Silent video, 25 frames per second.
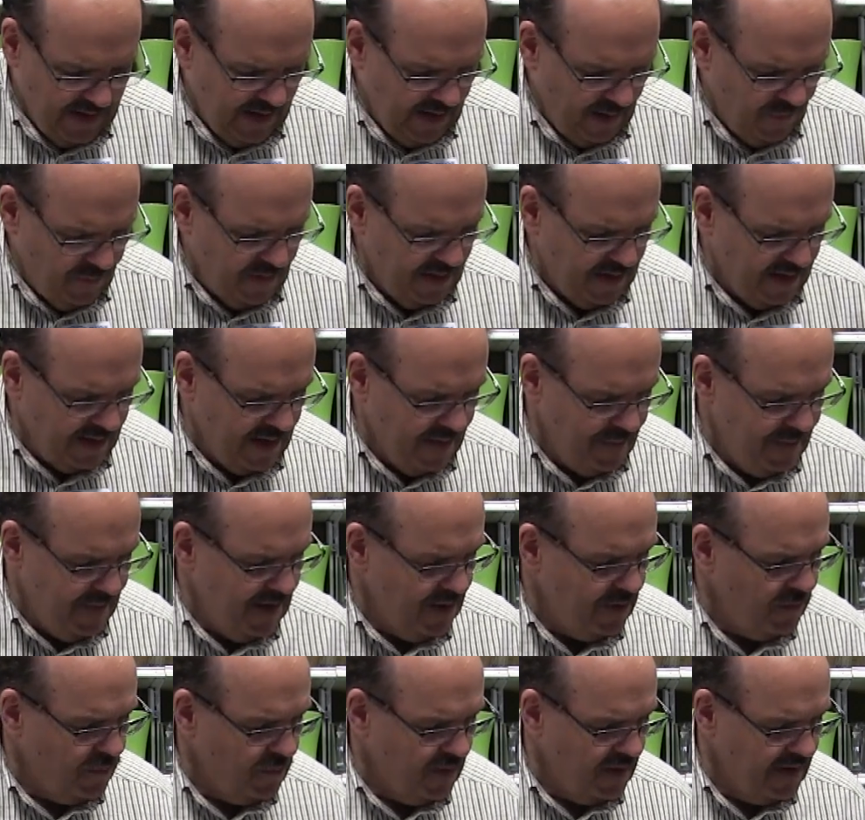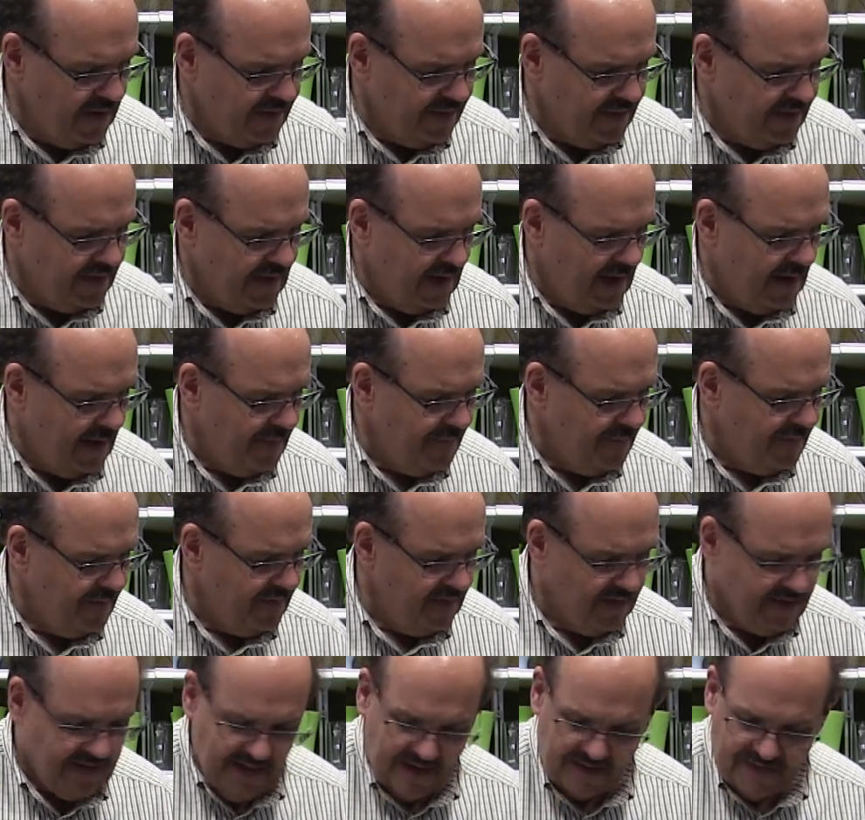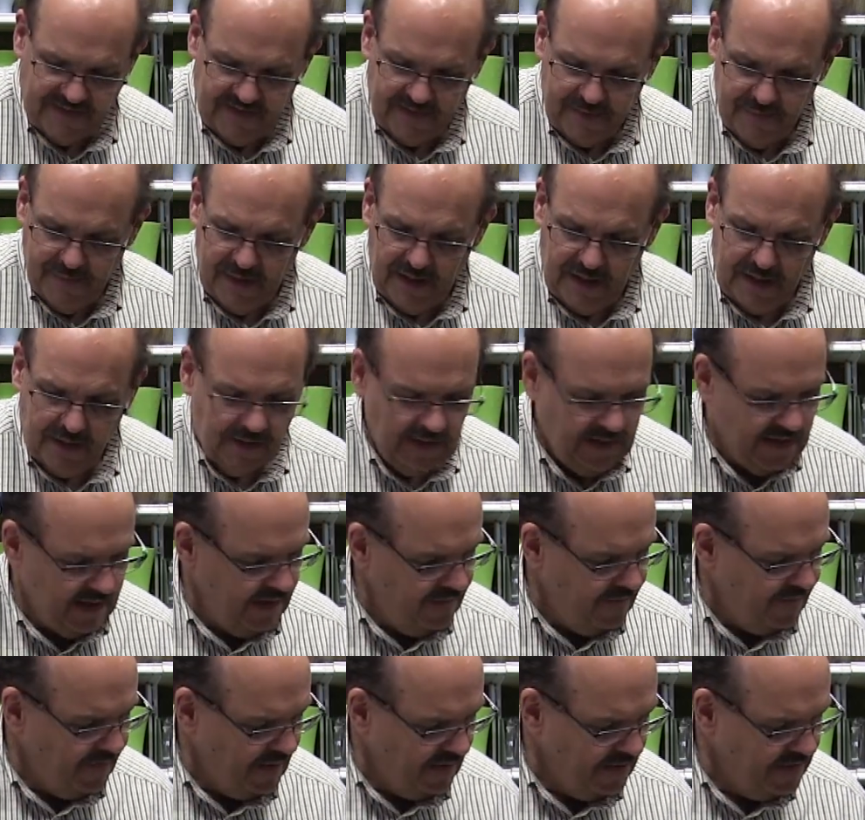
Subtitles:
I want to come in with the Dusty Miller leaf.